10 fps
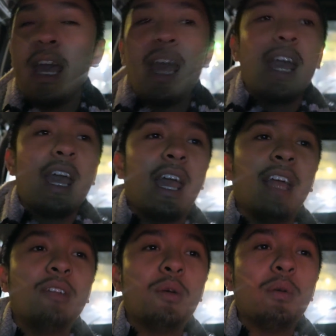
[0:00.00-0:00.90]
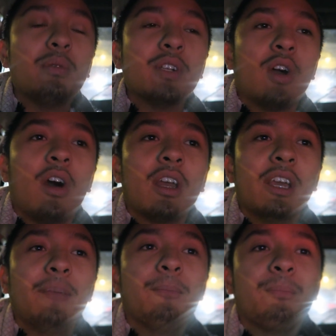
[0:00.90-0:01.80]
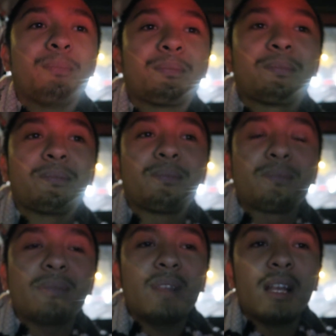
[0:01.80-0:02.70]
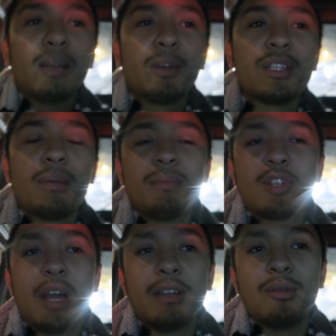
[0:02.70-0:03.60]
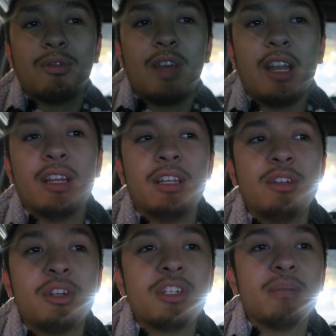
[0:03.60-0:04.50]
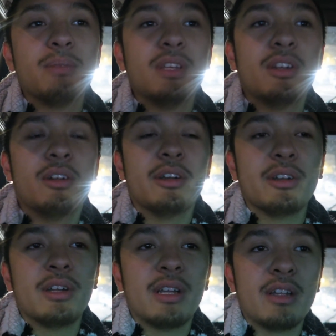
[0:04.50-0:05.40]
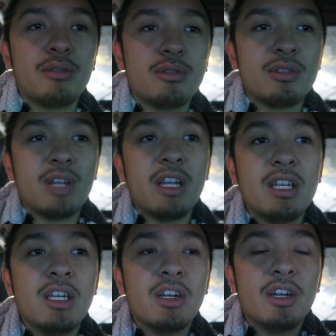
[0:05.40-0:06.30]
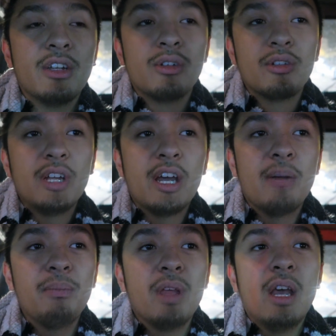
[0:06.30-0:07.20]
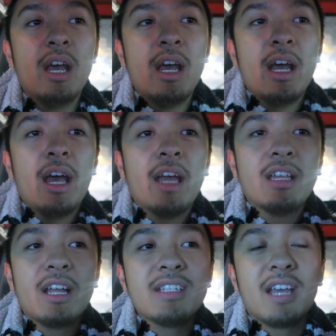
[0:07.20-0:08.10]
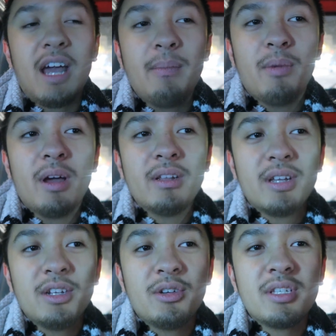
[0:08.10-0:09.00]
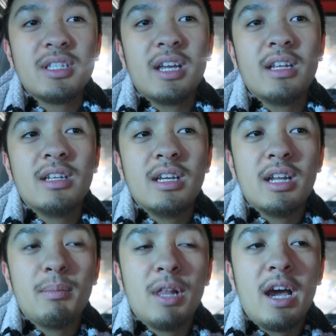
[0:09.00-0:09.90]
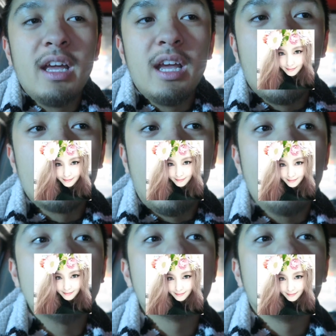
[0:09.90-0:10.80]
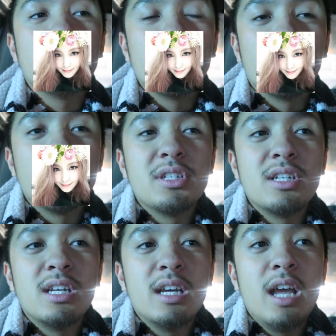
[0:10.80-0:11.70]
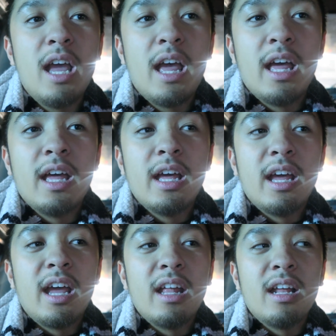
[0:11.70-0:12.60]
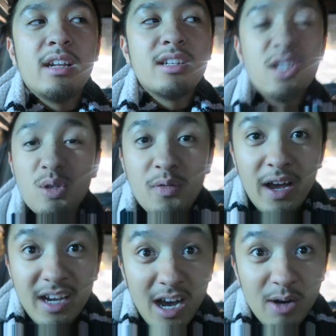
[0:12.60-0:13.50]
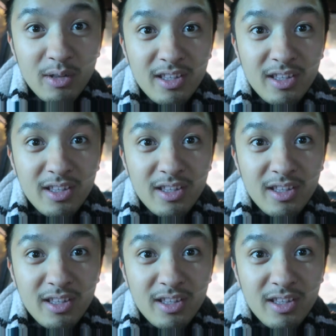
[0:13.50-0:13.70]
and we were talking and because I'm trying to get an internship here or get to study here in Korea and then I said I'm interested in applying at university just to find out